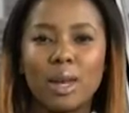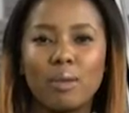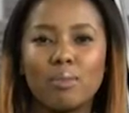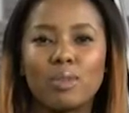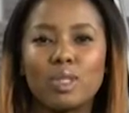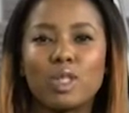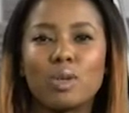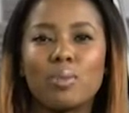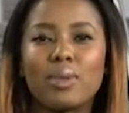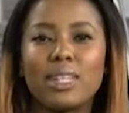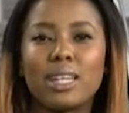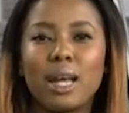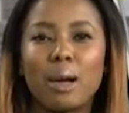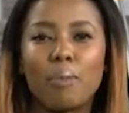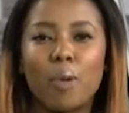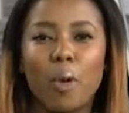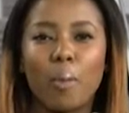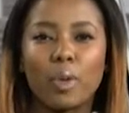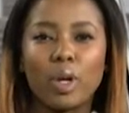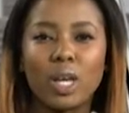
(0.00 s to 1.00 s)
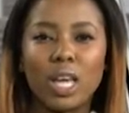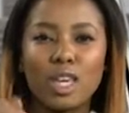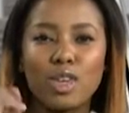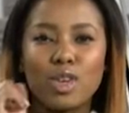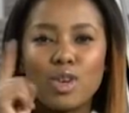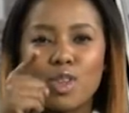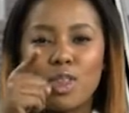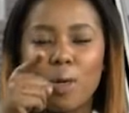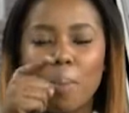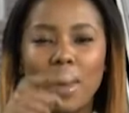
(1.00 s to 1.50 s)
My name is Dumi Tlapo,
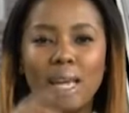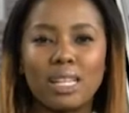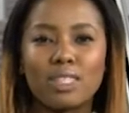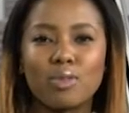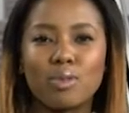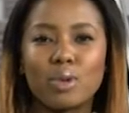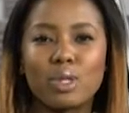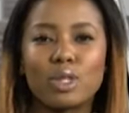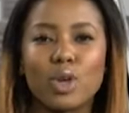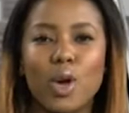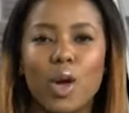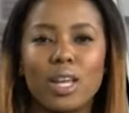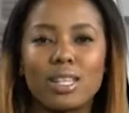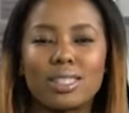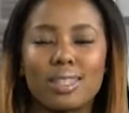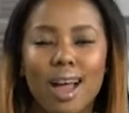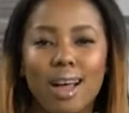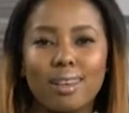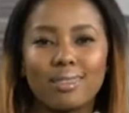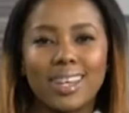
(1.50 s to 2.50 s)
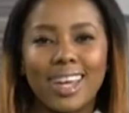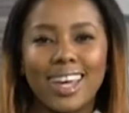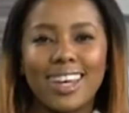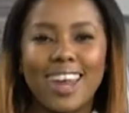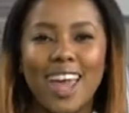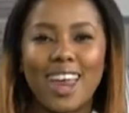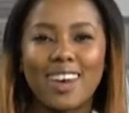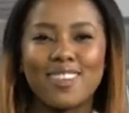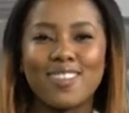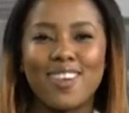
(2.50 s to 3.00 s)
bringing you the best of what's going down
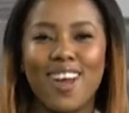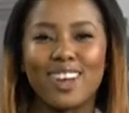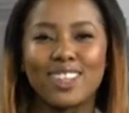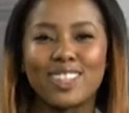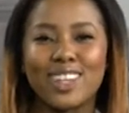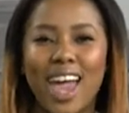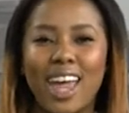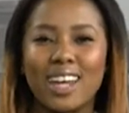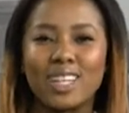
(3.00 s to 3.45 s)
in and around